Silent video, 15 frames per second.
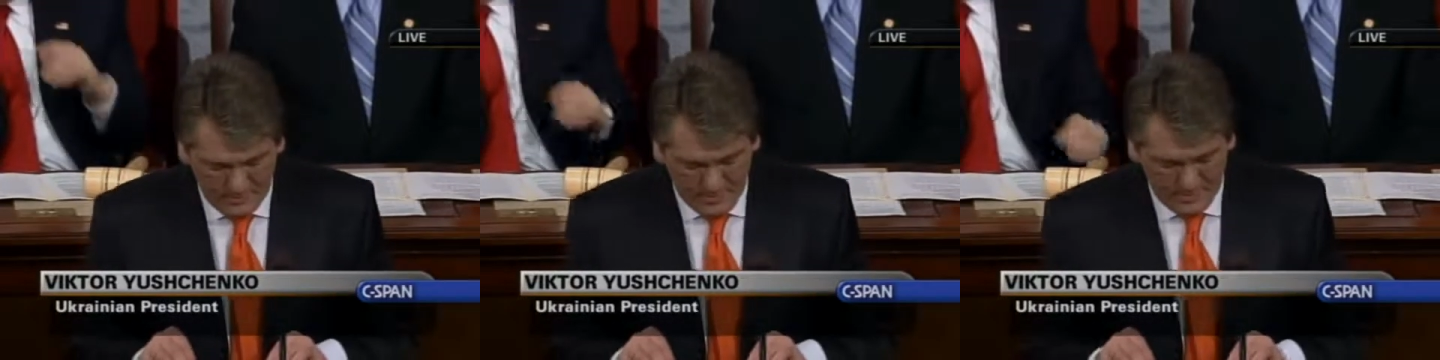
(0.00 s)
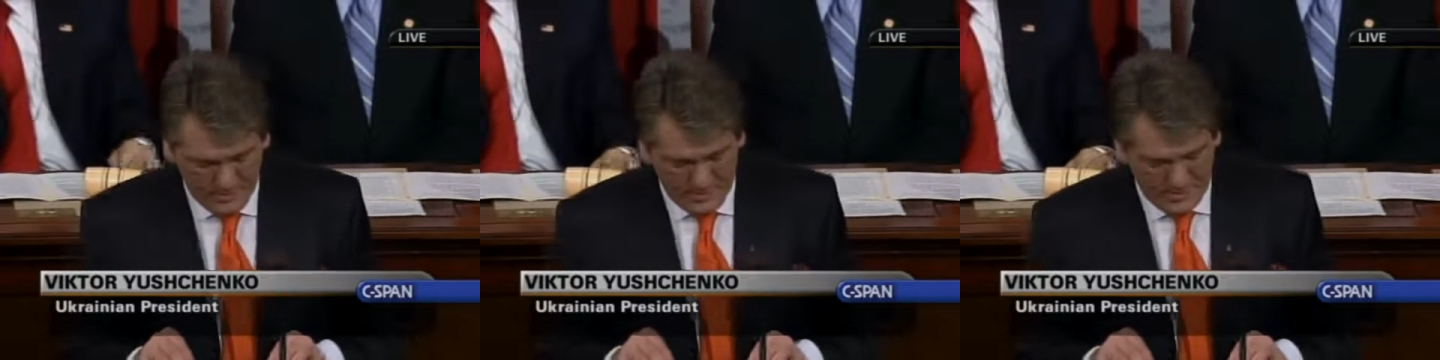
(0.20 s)

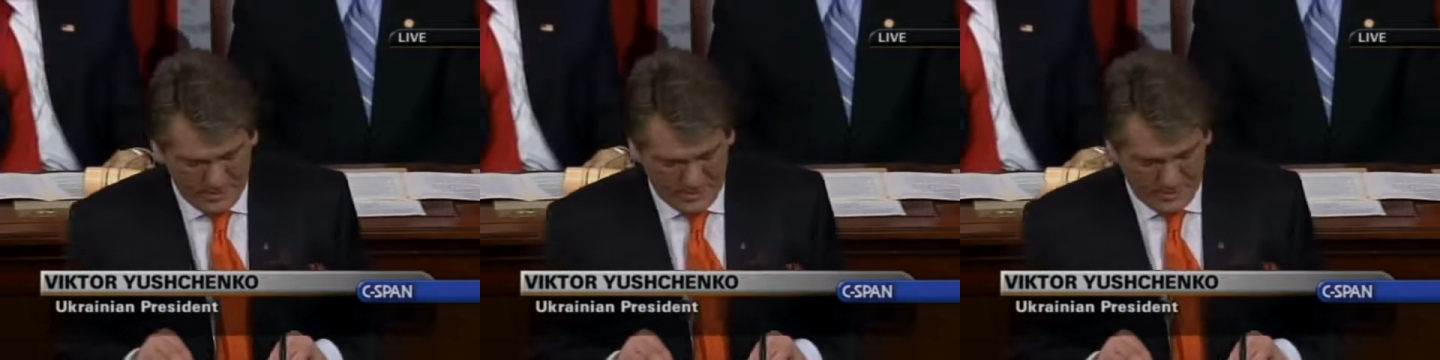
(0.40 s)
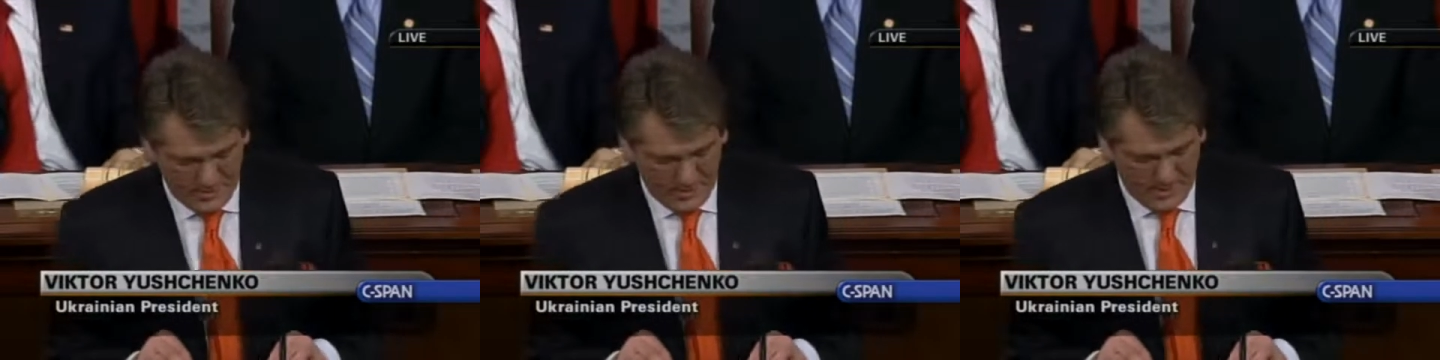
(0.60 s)
has
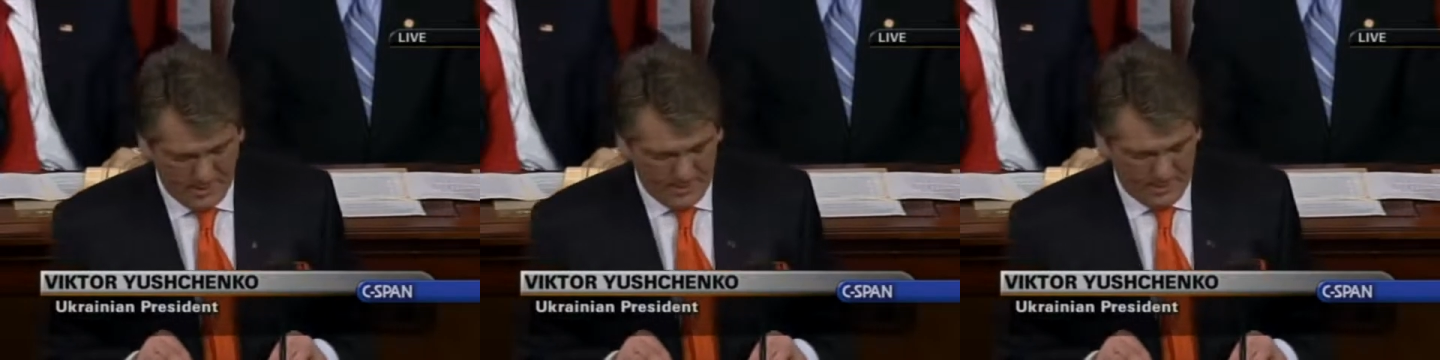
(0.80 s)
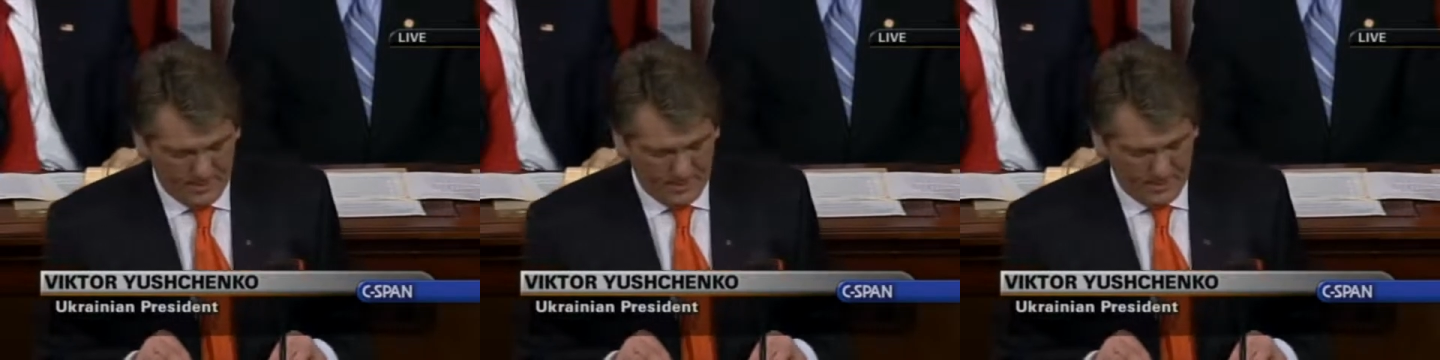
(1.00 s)
bestowed
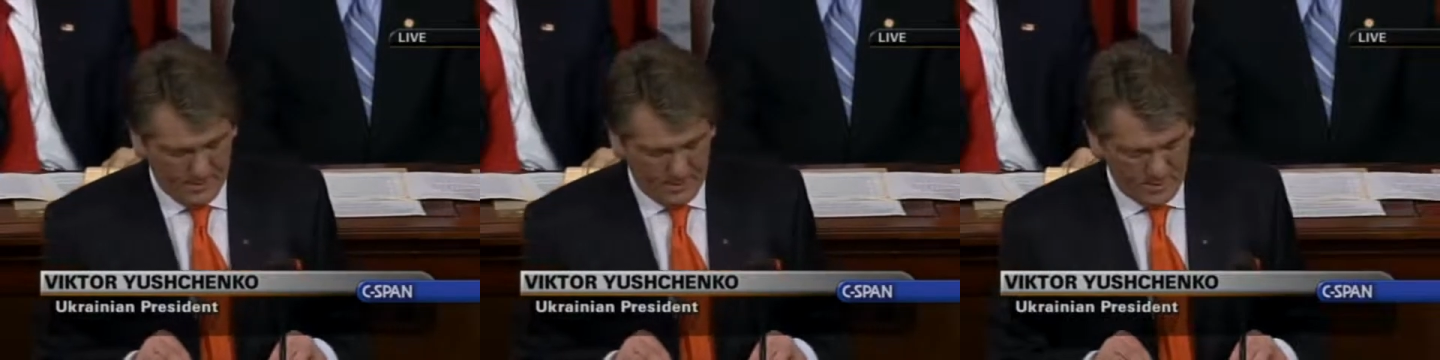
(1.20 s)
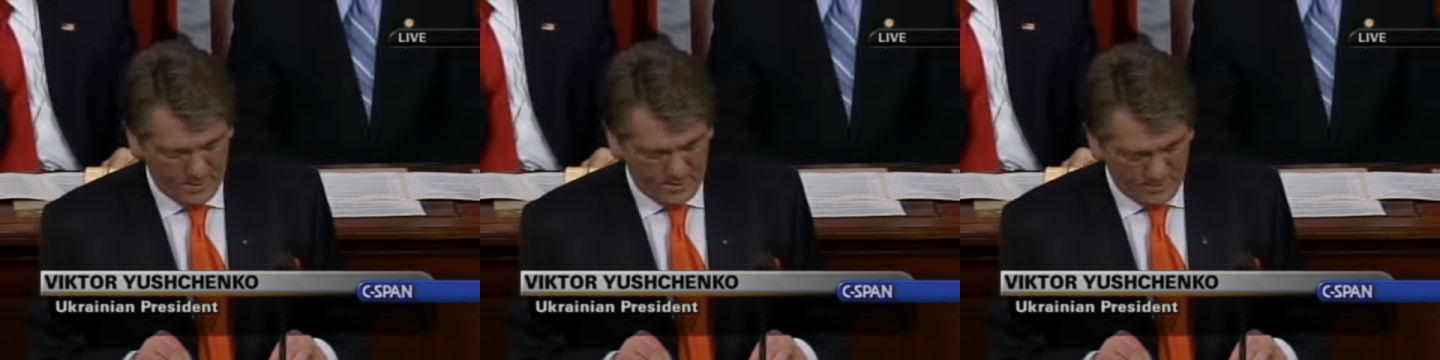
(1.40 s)
each man
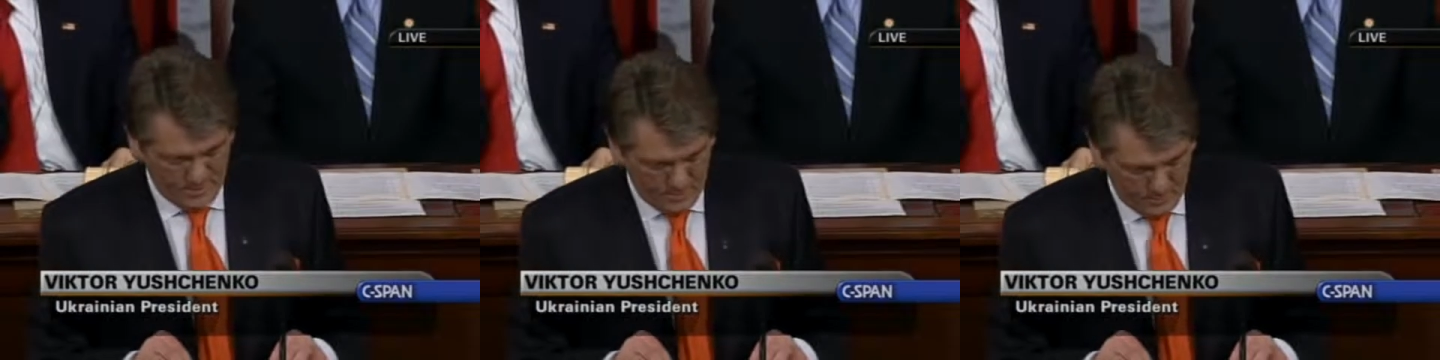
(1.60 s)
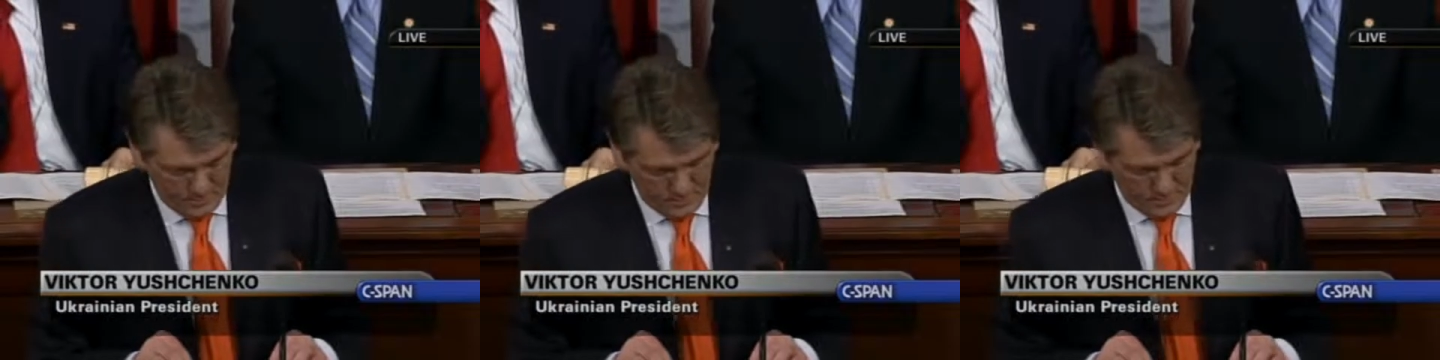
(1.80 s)
on earth
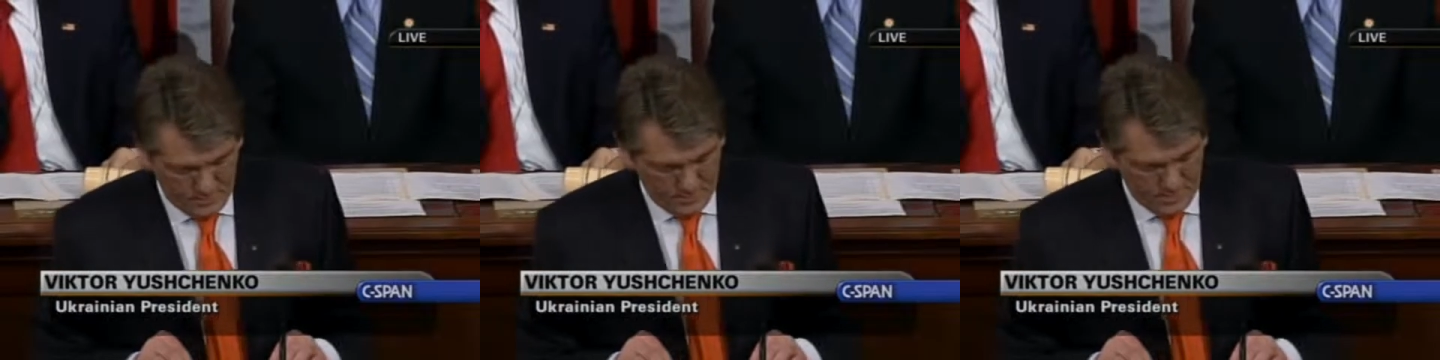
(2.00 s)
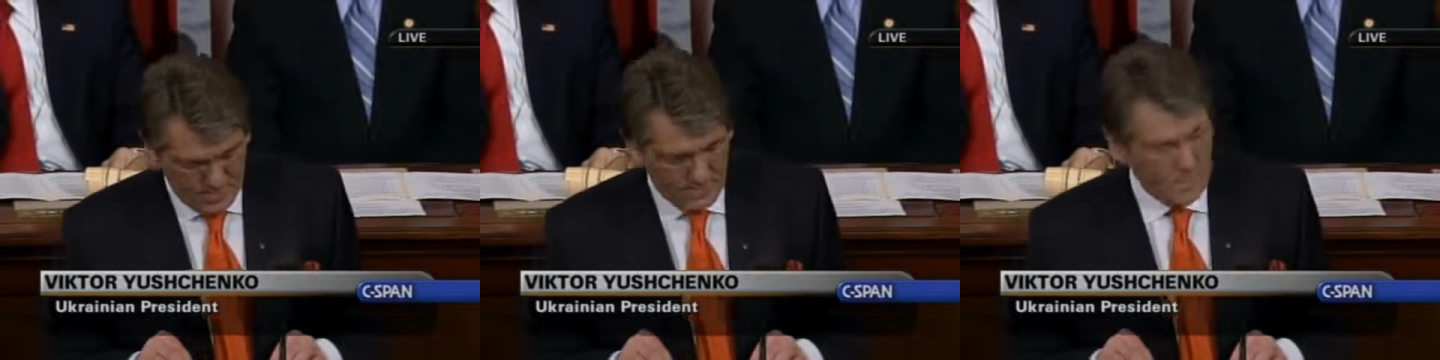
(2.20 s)
with the
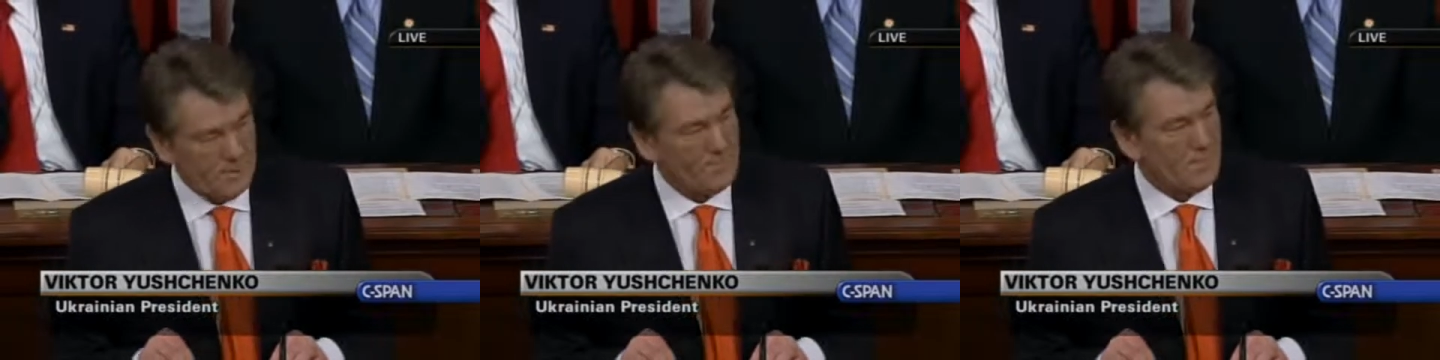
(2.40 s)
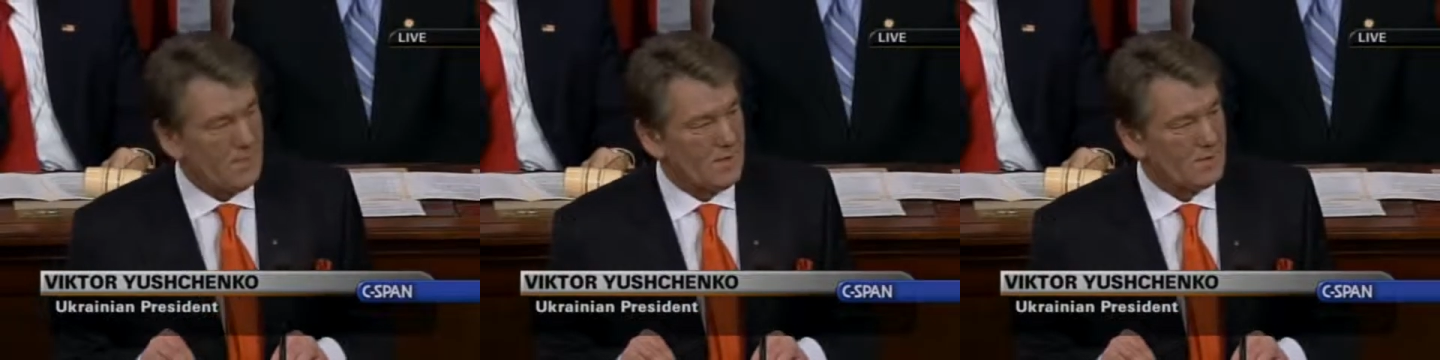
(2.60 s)
right to
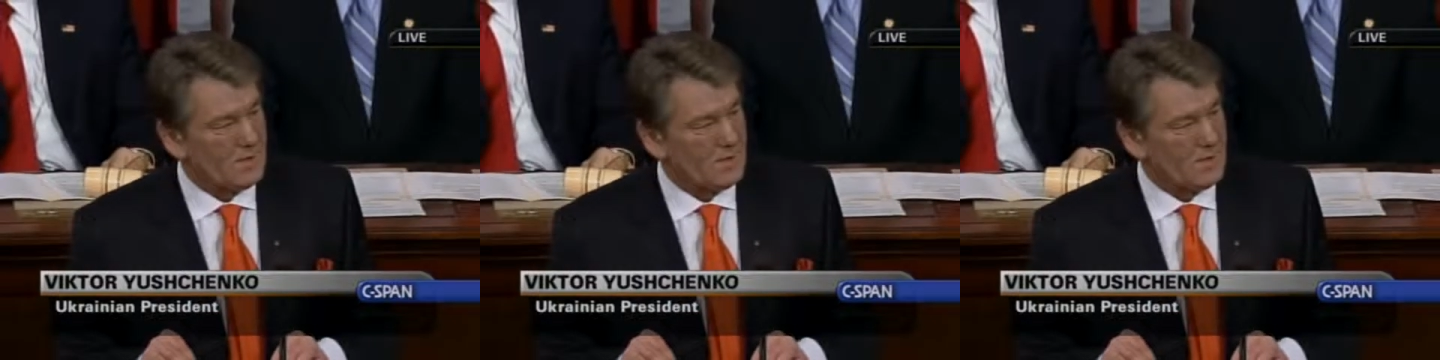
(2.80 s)
life,